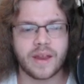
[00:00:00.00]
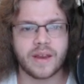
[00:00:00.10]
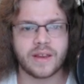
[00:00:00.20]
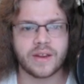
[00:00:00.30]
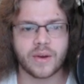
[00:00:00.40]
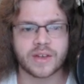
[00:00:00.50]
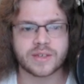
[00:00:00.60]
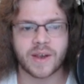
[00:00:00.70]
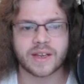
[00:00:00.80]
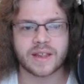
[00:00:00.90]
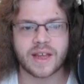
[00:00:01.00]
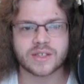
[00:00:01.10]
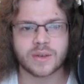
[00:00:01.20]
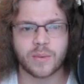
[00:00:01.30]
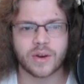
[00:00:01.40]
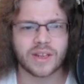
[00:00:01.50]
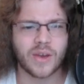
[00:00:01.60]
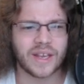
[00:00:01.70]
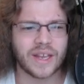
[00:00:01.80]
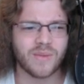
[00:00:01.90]
you know, expecting that. So we're gonna
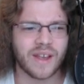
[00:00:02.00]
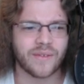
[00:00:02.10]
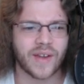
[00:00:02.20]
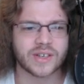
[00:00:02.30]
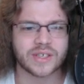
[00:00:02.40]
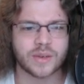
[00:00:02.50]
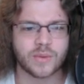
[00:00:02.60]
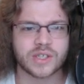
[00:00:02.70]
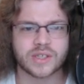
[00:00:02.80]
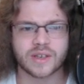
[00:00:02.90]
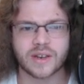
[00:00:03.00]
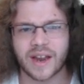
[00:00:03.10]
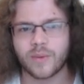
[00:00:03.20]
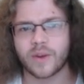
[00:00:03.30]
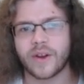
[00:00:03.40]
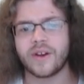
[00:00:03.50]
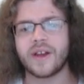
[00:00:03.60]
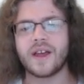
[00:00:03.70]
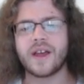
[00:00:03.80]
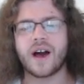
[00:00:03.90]
go Heat Wave actually, which is kind of weird.
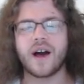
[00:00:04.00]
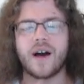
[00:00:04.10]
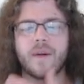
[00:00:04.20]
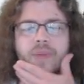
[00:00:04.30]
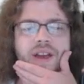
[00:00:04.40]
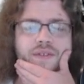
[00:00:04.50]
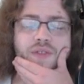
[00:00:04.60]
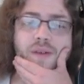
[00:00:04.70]
And if that